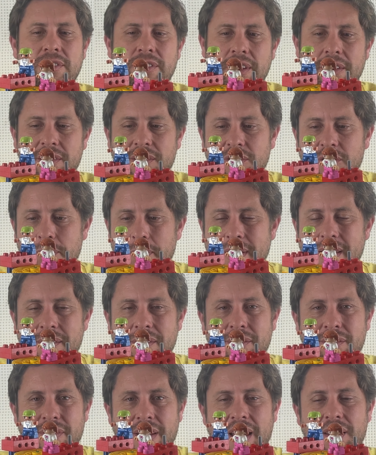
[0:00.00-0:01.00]
Sarah spin
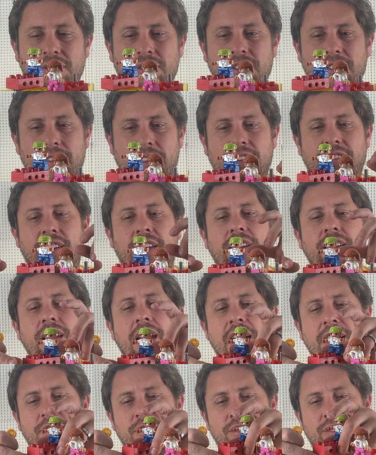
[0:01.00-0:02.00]
even faster? And they say
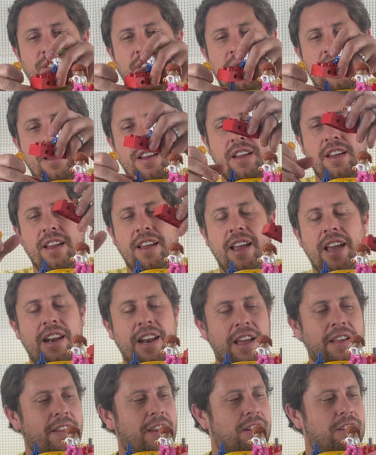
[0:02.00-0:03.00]
yes. And
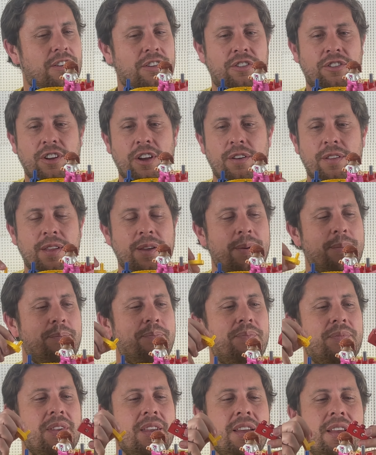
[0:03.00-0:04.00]
I like to show them
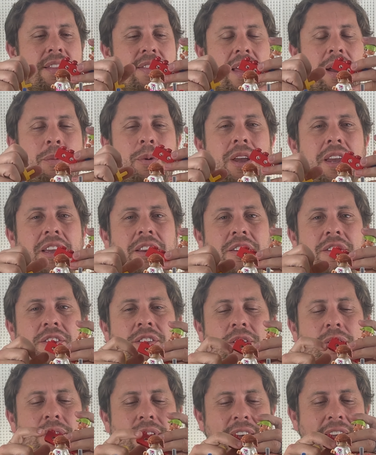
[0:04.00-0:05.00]
that we can
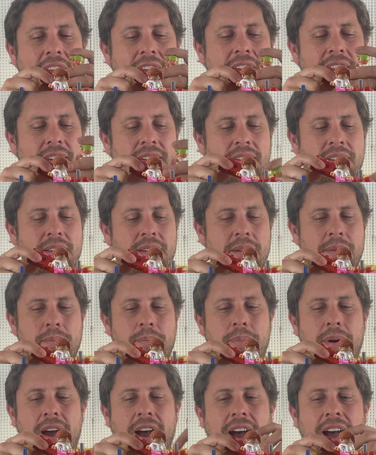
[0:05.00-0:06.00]
do that
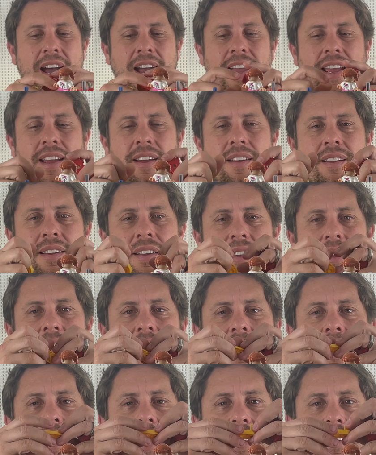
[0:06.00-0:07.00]
by
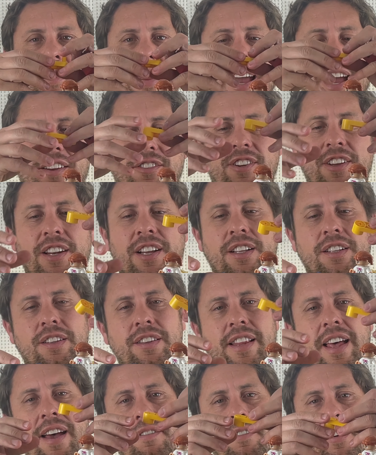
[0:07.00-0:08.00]
attaching a
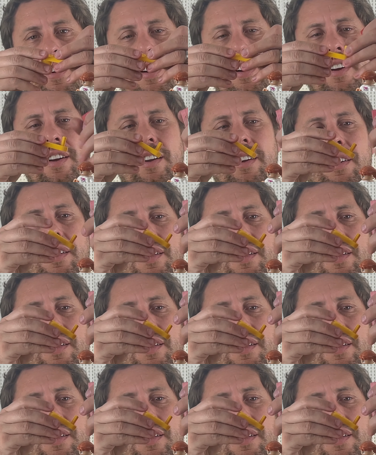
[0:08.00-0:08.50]
lever